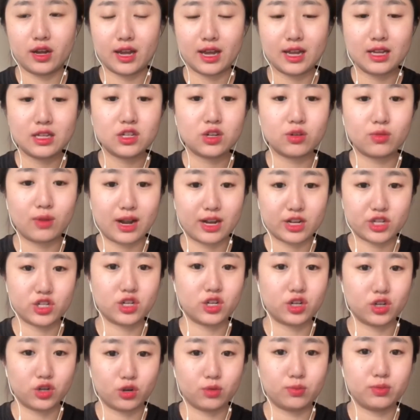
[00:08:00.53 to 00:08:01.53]

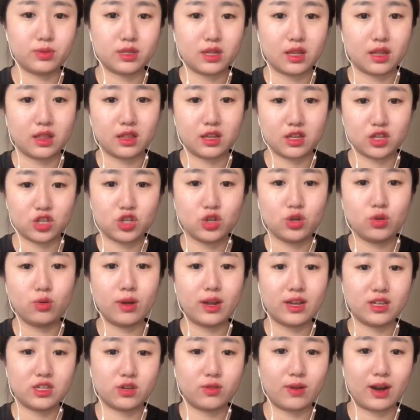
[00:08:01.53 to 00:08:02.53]
interaction groups, the 2
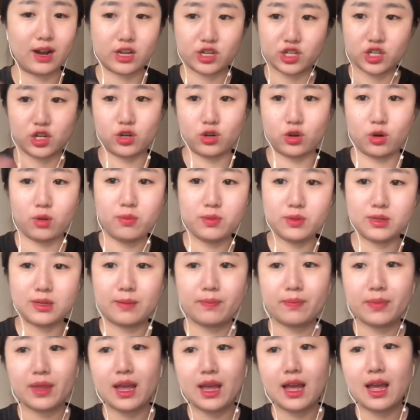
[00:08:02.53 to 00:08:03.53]
interaction groups.
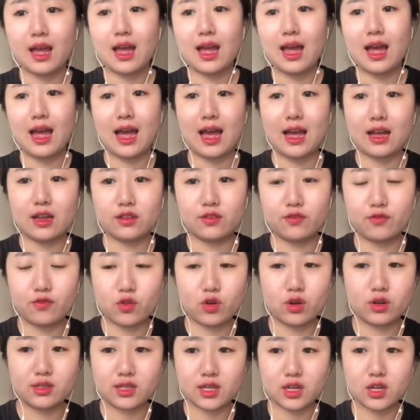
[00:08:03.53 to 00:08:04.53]
And
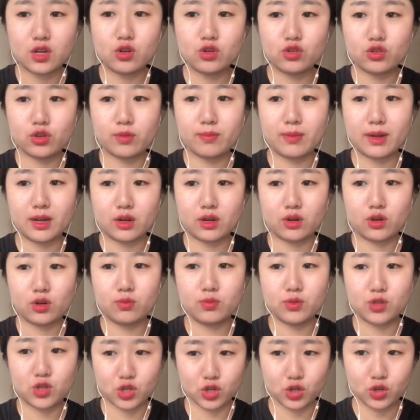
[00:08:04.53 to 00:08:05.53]
for single treatment group
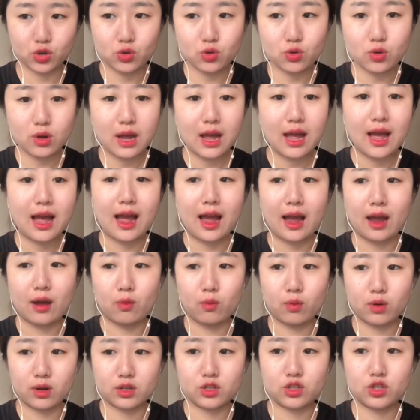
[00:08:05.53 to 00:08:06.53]
2, I
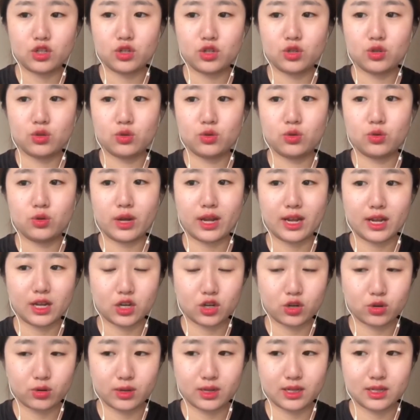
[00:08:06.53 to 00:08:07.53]
want to
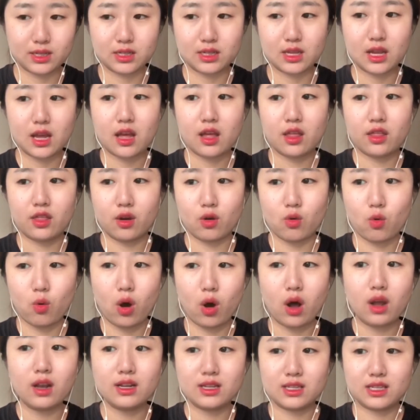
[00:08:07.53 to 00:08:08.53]
increase the
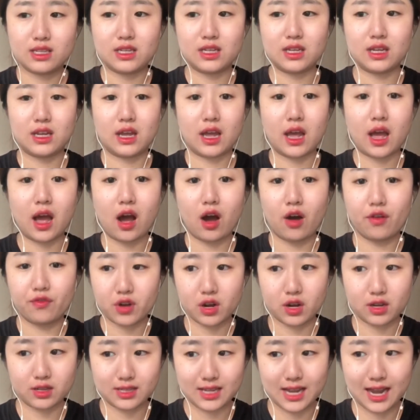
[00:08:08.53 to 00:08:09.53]
quality of
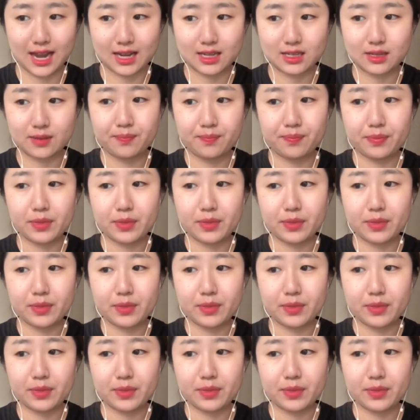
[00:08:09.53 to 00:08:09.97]
contact